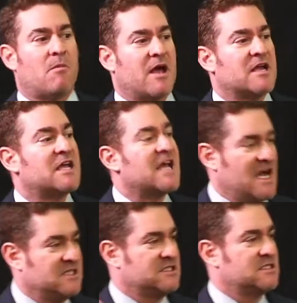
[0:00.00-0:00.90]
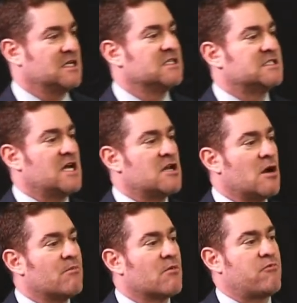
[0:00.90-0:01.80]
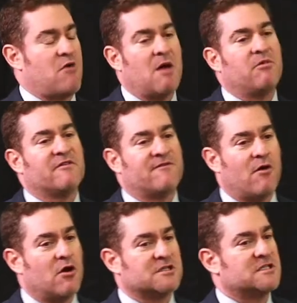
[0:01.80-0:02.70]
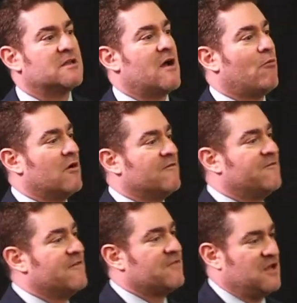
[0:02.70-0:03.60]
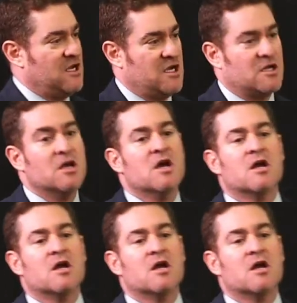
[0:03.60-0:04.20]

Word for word: my guess is that number probably falls in that 115